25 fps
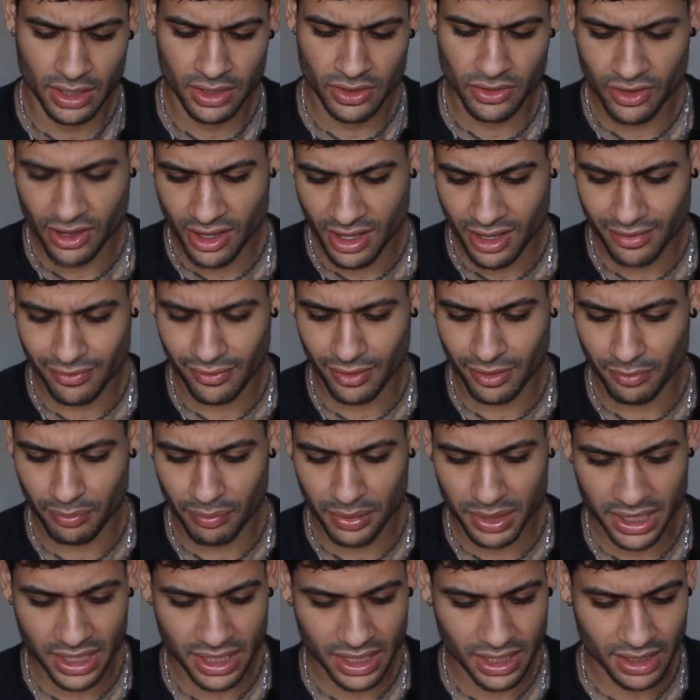You have a
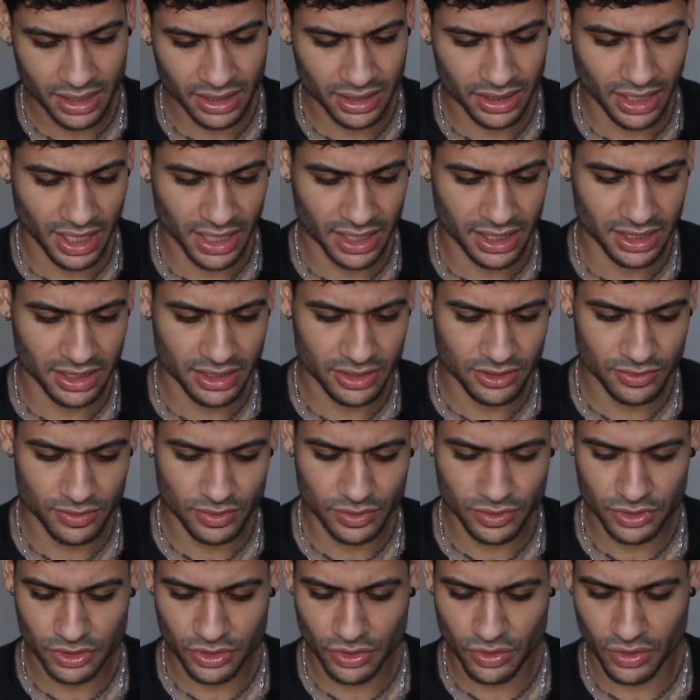pink Nike
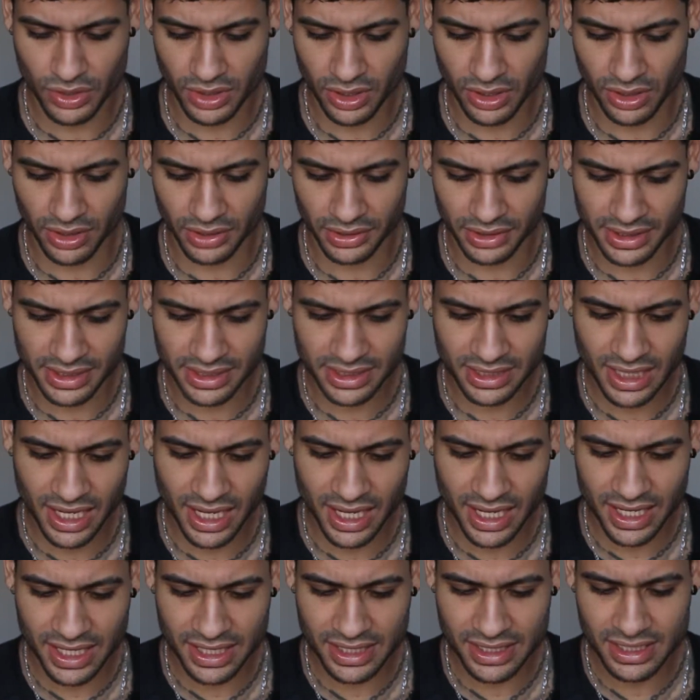swoosh going on the
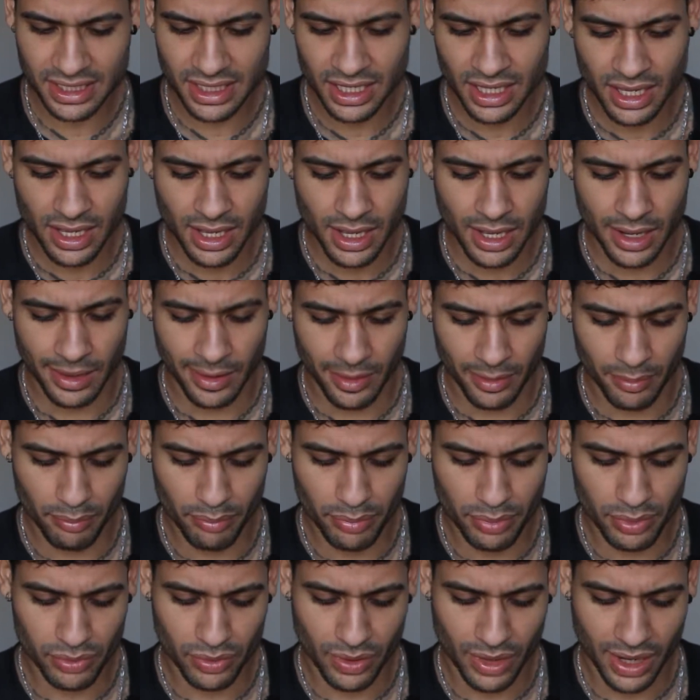sides, a
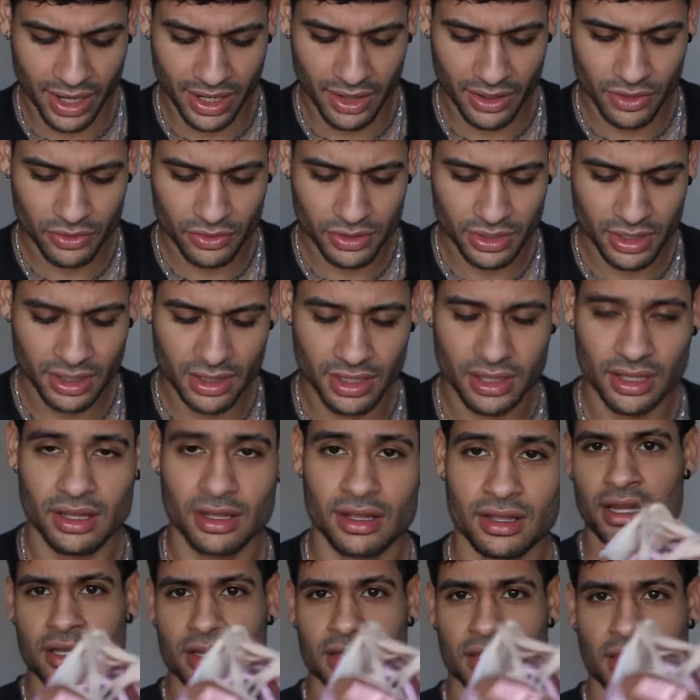brown
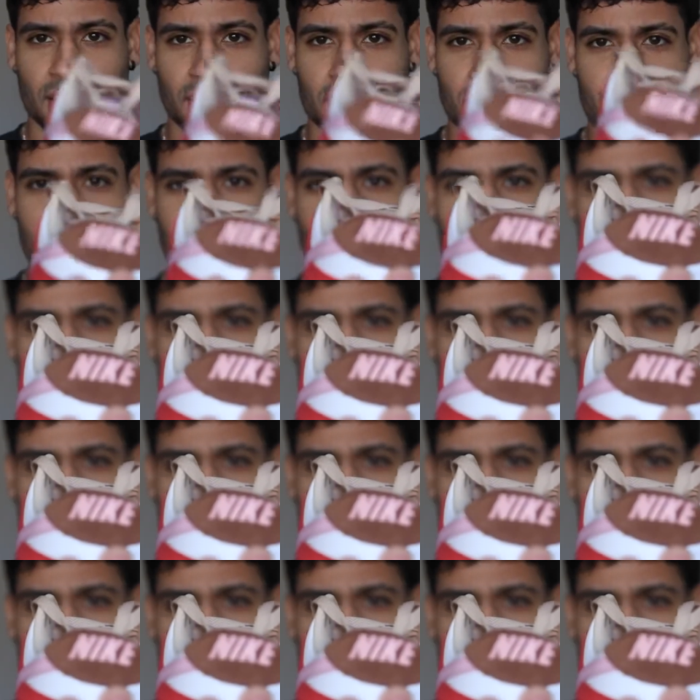Nike